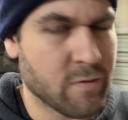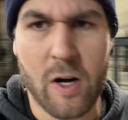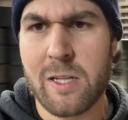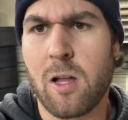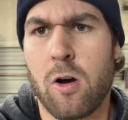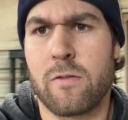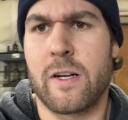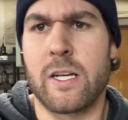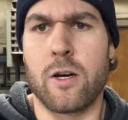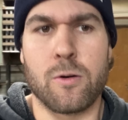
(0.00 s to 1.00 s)
very long
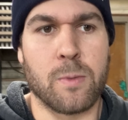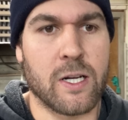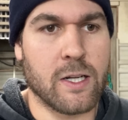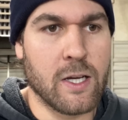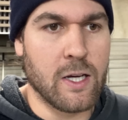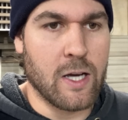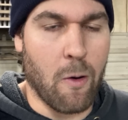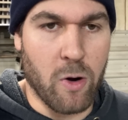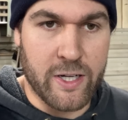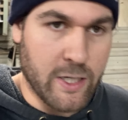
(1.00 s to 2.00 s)
video, but I
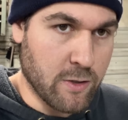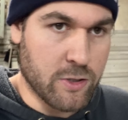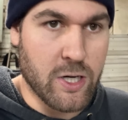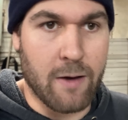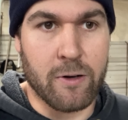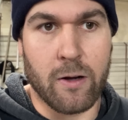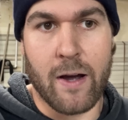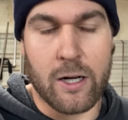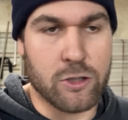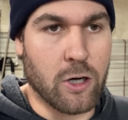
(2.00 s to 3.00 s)
wanted to get another shop video
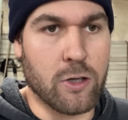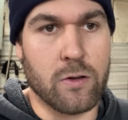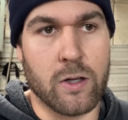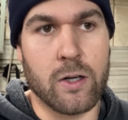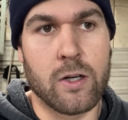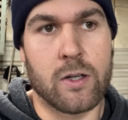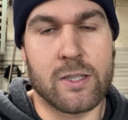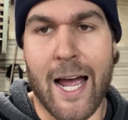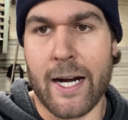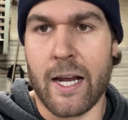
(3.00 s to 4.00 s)
out, show you the
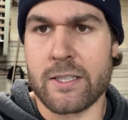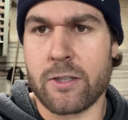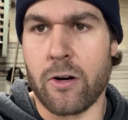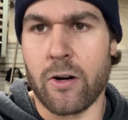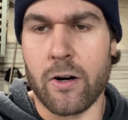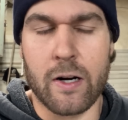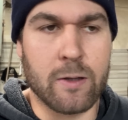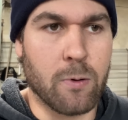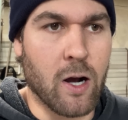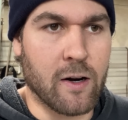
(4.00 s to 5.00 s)
diecast car and the
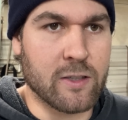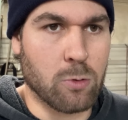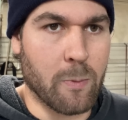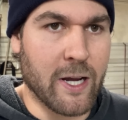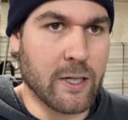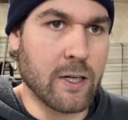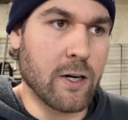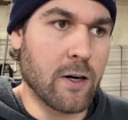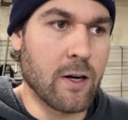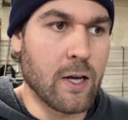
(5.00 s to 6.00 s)
progress we're making
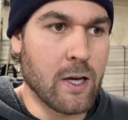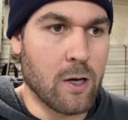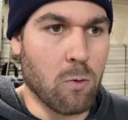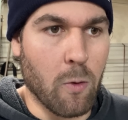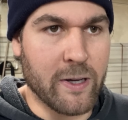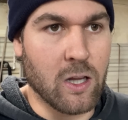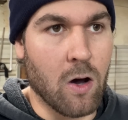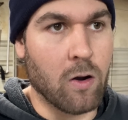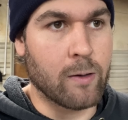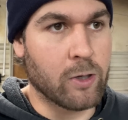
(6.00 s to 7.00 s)
here. Won't be
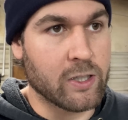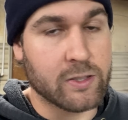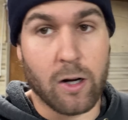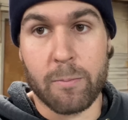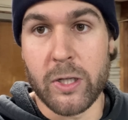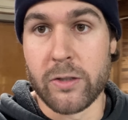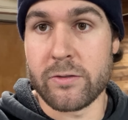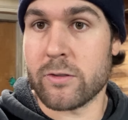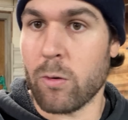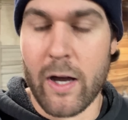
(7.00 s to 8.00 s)
long, and we're going to start
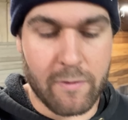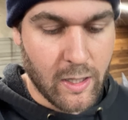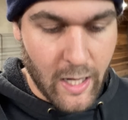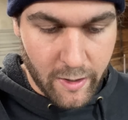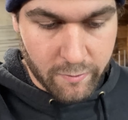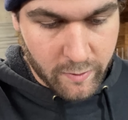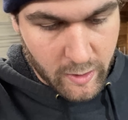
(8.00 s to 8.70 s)
building, so we'll have a lot of